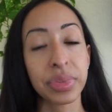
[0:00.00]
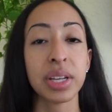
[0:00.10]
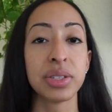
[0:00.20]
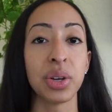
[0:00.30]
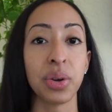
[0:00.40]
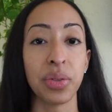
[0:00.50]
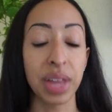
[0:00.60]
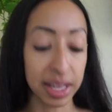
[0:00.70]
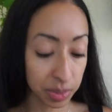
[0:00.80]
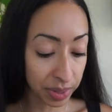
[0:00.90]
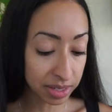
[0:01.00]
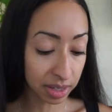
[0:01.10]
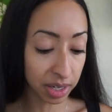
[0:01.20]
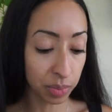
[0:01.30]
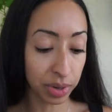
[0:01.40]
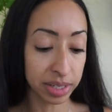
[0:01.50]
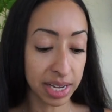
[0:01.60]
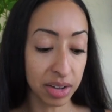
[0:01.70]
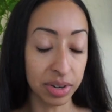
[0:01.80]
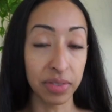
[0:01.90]
So that's basically a
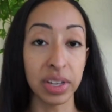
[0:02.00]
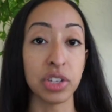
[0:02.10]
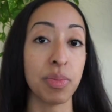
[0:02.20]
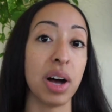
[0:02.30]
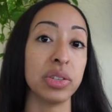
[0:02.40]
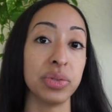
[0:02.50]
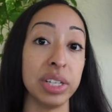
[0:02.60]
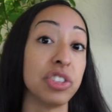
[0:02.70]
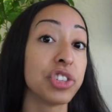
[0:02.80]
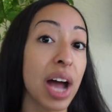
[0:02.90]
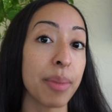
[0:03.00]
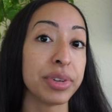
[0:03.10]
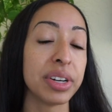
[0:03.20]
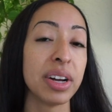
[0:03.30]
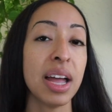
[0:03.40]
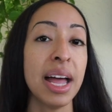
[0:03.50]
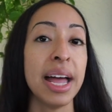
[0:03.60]
breakdown of each module in each chapter.